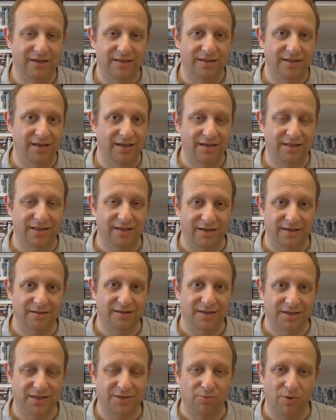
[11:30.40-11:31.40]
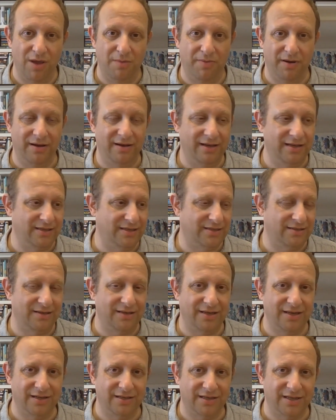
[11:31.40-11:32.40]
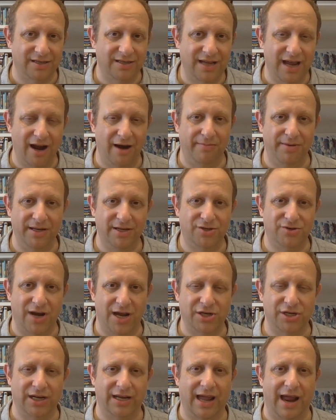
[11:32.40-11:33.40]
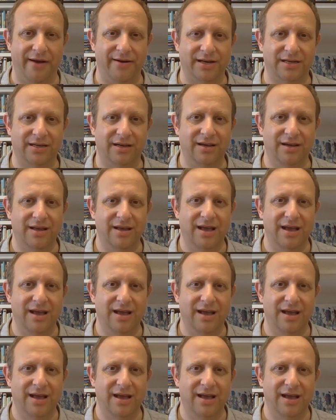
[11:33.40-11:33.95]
the sweeper, is a terribly tragic character,